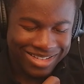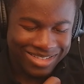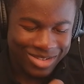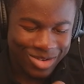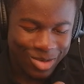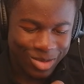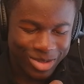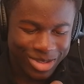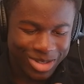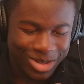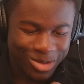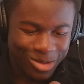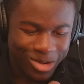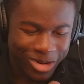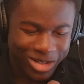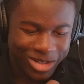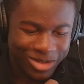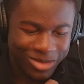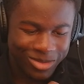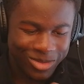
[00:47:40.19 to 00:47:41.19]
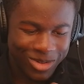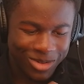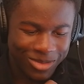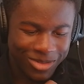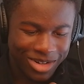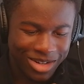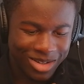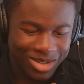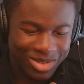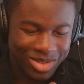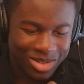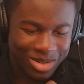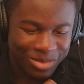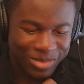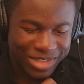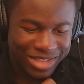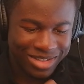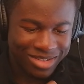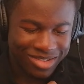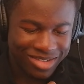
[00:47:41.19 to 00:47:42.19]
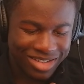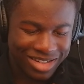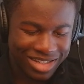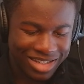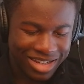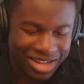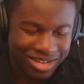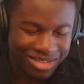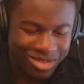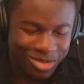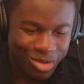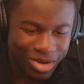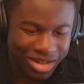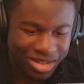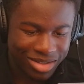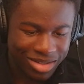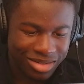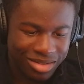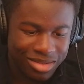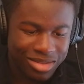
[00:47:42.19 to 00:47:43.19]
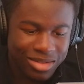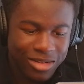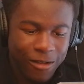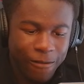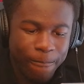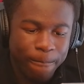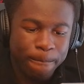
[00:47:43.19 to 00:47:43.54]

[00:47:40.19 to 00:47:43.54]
no one's going to watch the full video, so I'm still going to get questions.